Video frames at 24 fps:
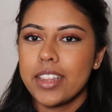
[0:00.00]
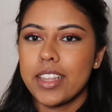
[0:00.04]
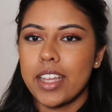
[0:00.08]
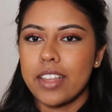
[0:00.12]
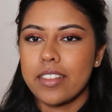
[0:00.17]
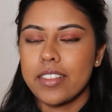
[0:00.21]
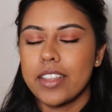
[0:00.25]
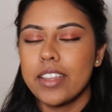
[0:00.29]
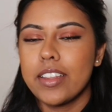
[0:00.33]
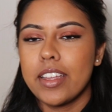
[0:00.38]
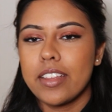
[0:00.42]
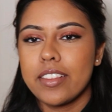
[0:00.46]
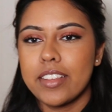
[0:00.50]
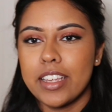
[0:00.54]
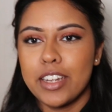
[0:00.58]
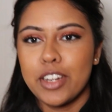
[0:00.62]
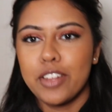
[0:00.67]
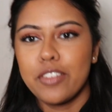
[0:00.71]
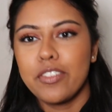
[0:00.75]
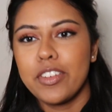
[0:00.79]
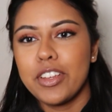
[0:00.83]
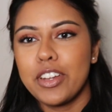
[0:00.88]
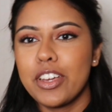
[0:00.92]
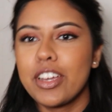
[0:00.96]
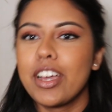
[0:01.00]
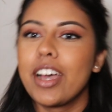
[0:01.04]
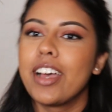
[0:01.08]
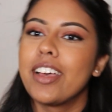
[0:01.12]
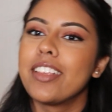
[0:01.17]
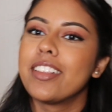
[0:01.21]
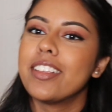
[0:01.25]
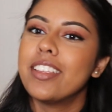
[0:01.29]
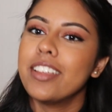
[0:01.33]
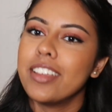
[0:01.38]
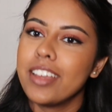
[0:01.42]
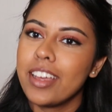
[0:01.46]
That's it, that's the end of the video,
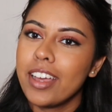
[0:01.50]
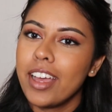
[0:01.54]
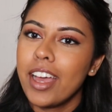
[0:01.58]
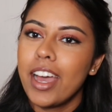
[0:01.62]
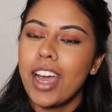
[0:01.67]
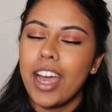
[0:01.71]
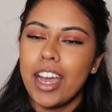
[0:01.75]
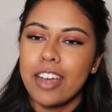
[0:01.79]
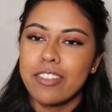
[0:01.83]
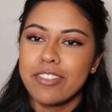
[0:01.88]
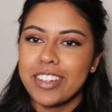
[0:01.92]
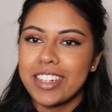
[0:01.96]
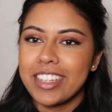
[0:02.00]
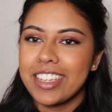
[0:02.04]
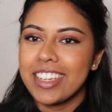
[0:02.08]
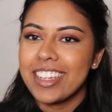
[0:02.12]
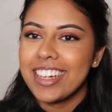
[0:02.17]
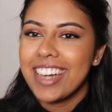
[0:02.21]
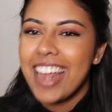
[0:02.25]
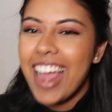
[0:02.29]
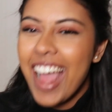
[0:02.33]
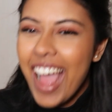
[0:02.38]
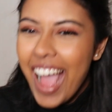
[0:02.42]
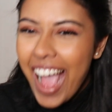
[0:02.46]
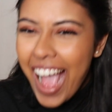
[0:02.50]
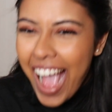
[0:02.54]
guys. Have fun eating.